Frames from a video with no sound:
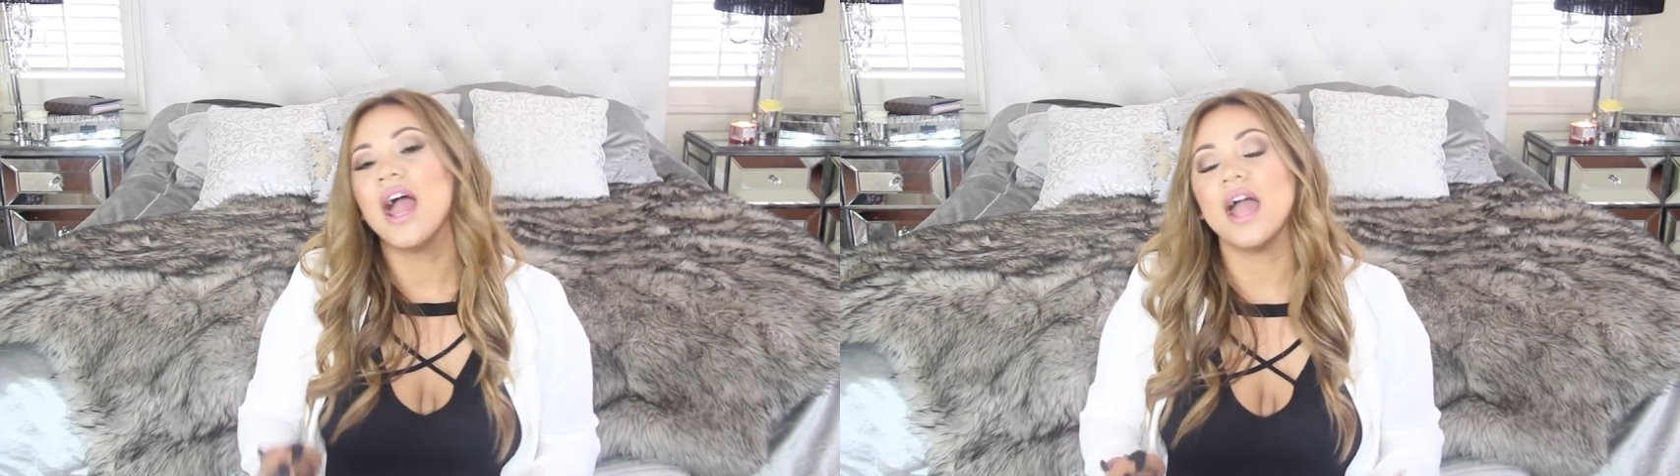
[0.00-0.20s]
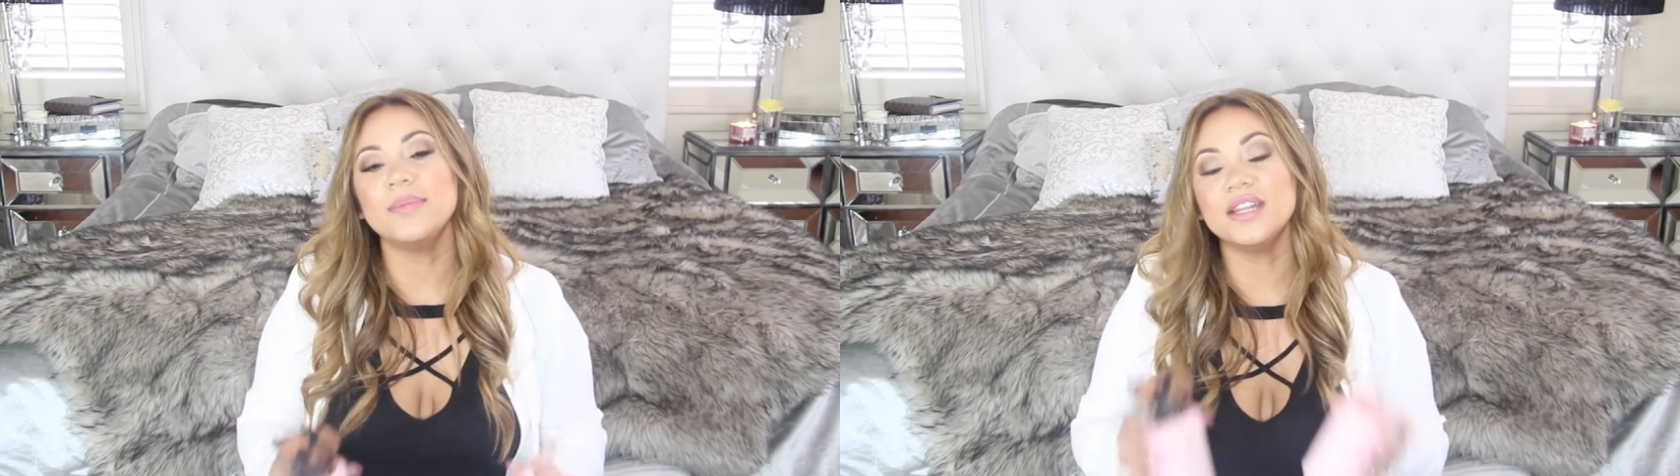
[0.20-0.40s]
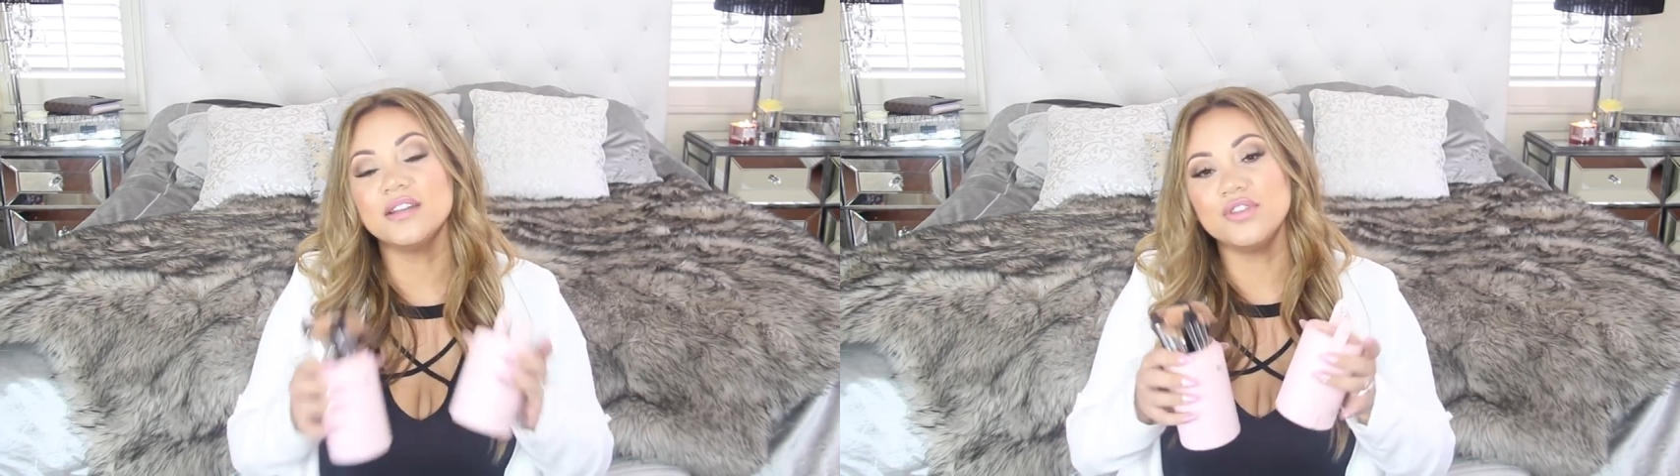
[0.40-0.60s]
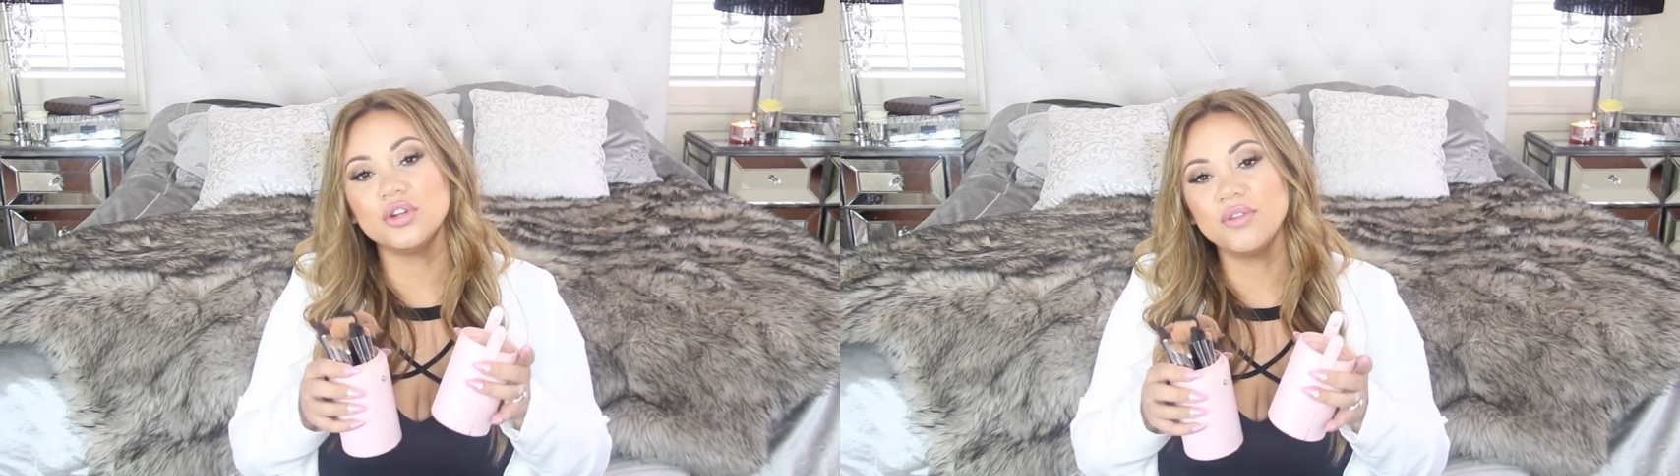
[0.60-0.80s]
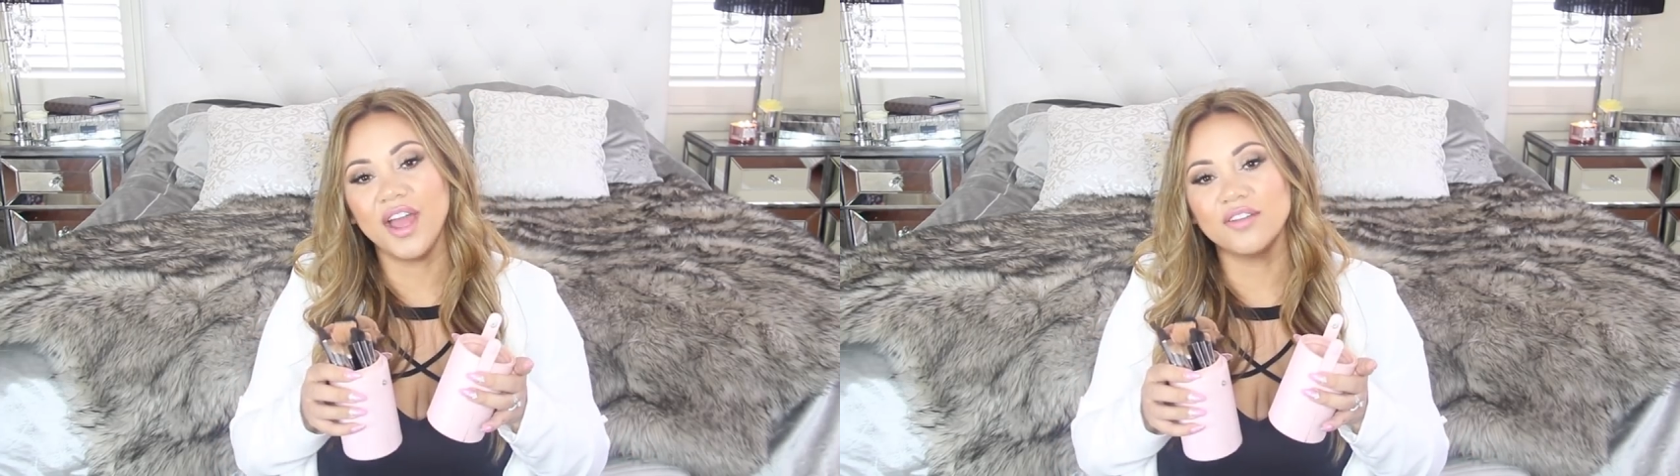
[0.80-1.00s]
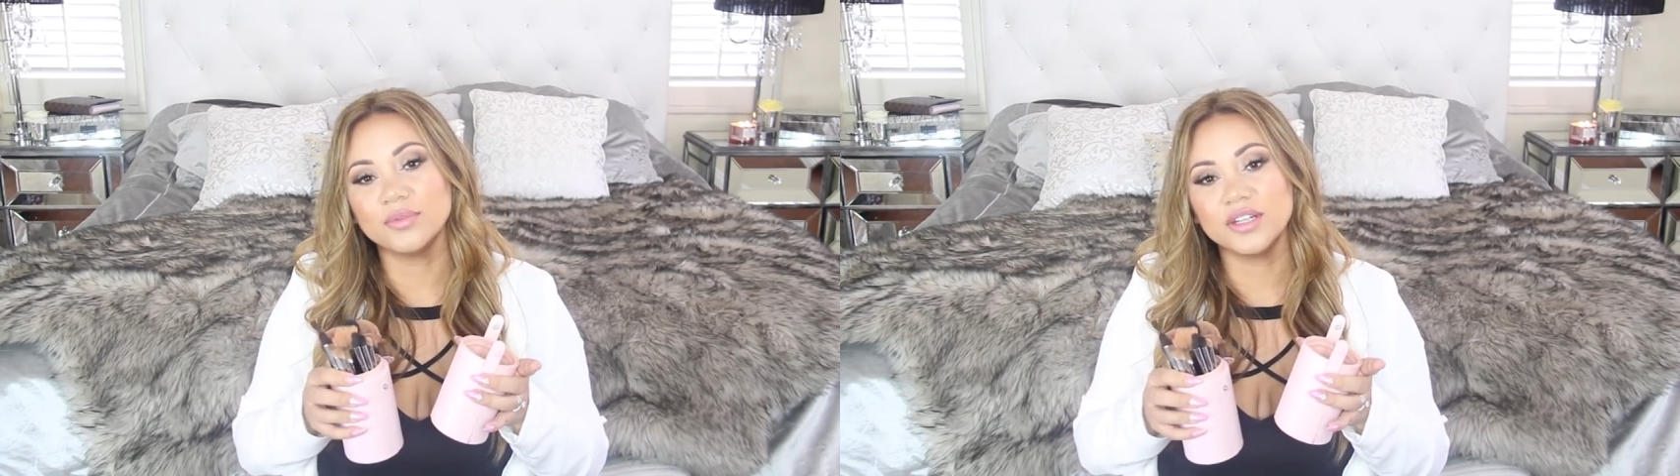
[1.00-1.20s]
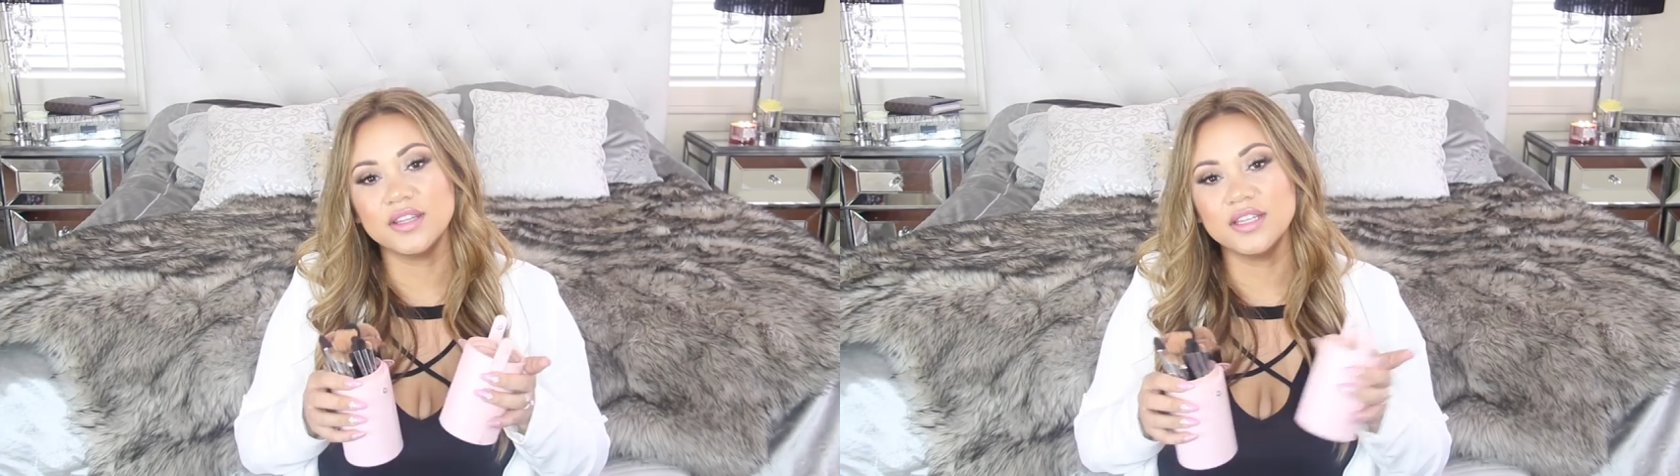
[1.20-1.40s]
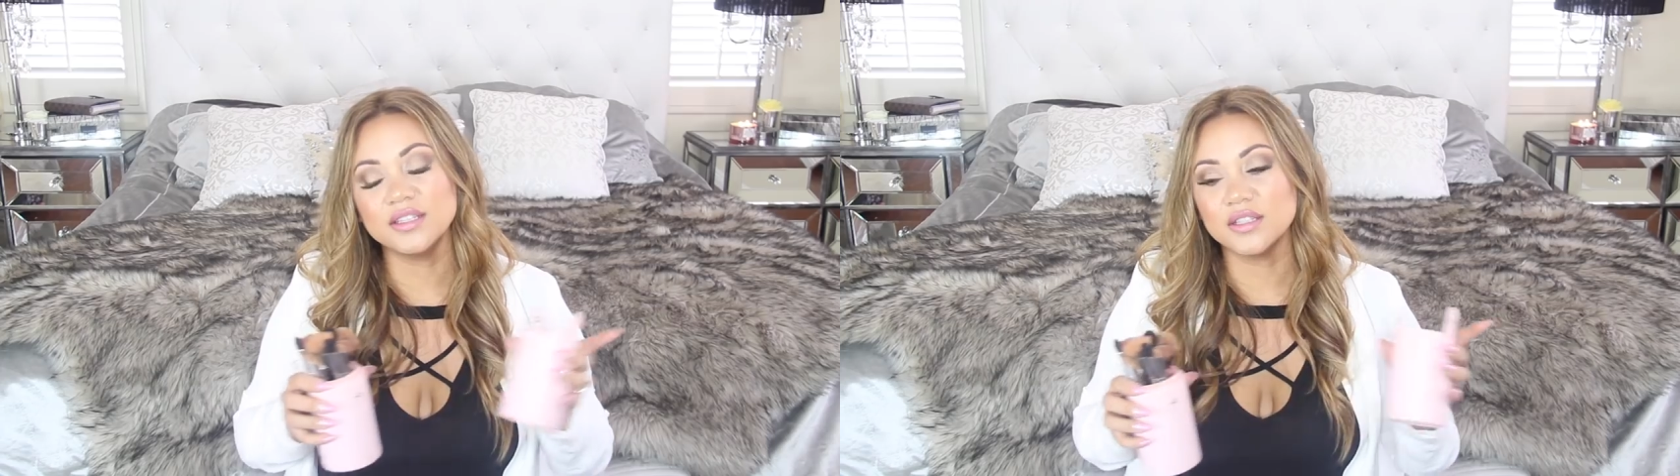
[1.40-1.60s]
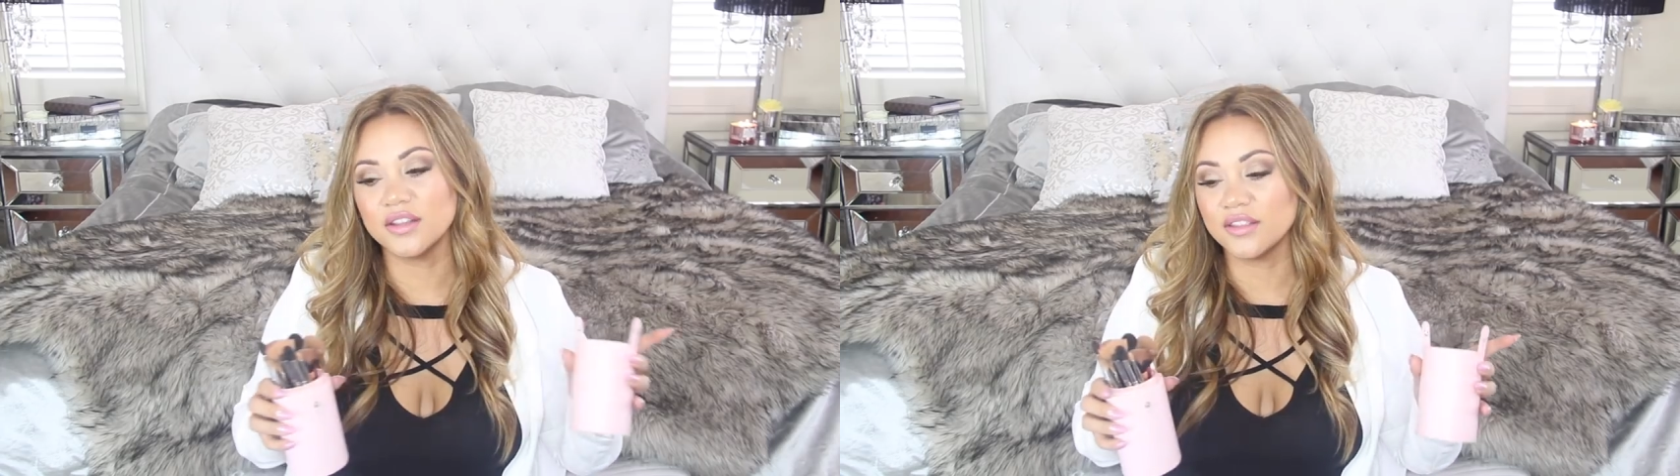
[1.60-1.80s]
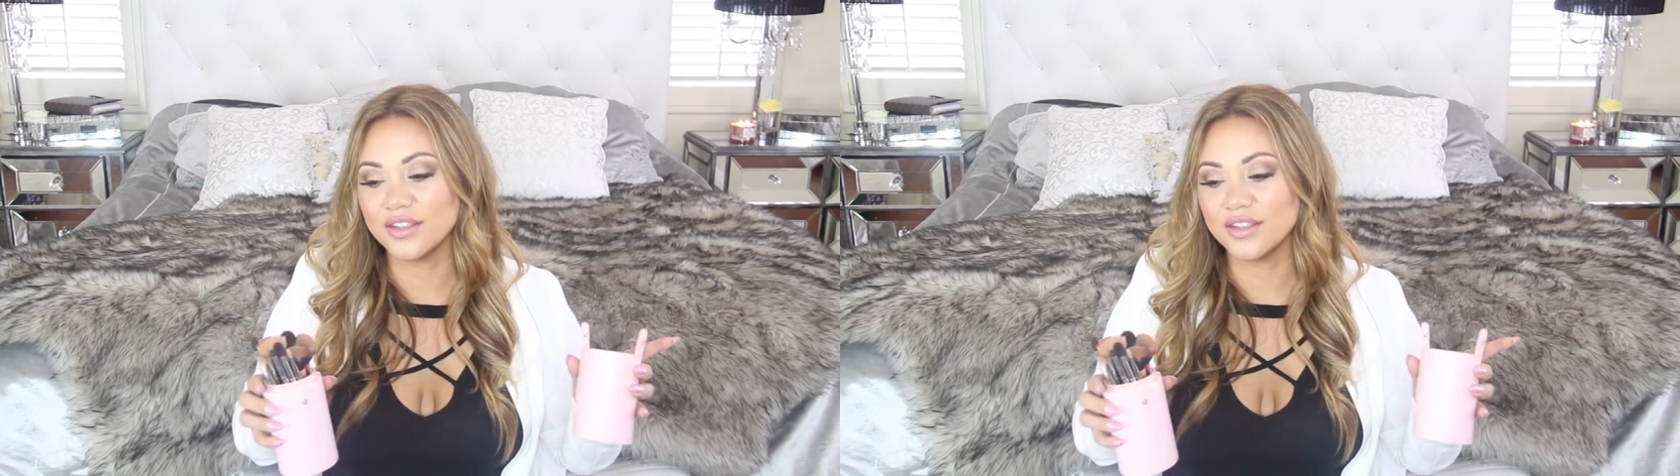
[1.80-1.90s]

I mean, and if you don't have one of these,